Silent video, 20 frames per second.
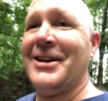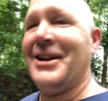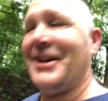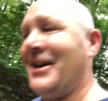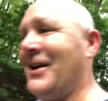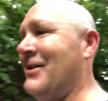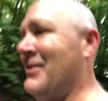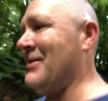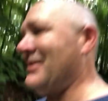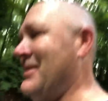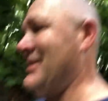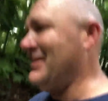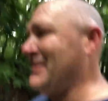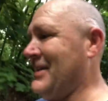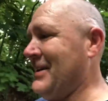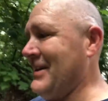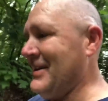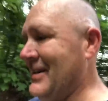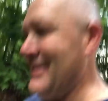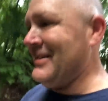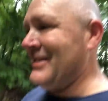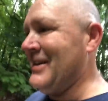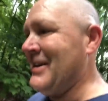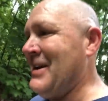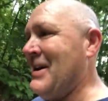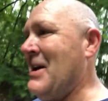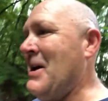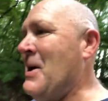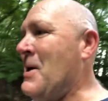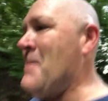let alone the kids.
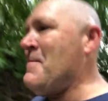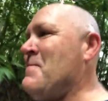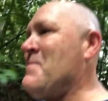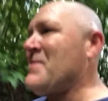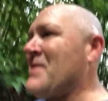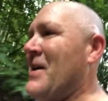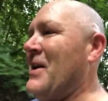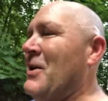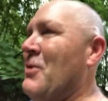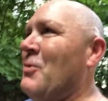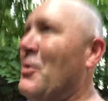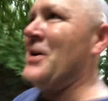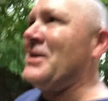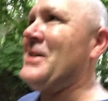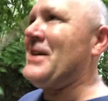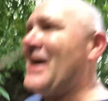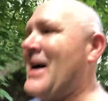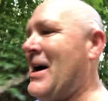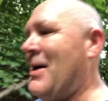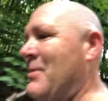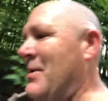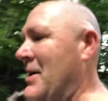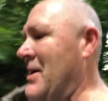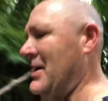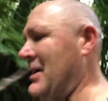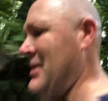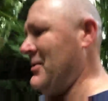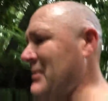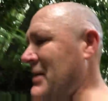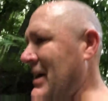I mean, one time
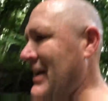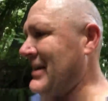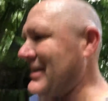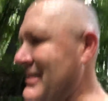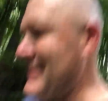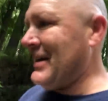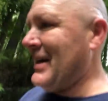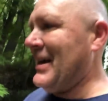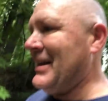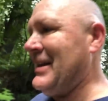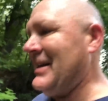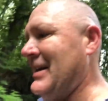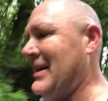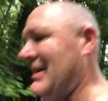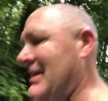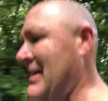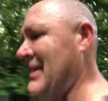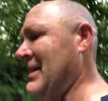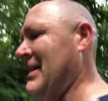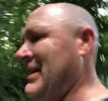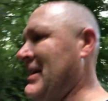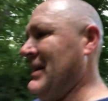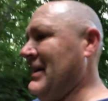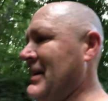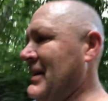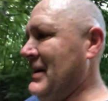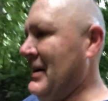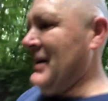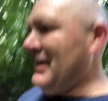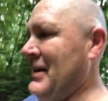we got this idea.
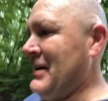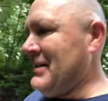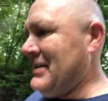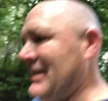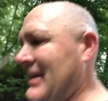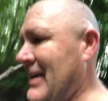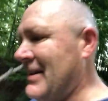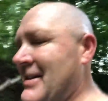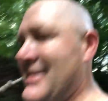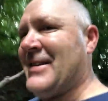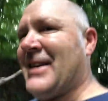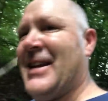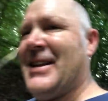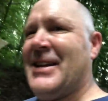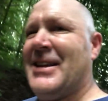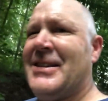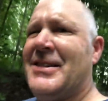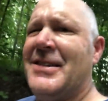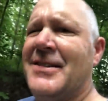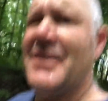She got this idea. She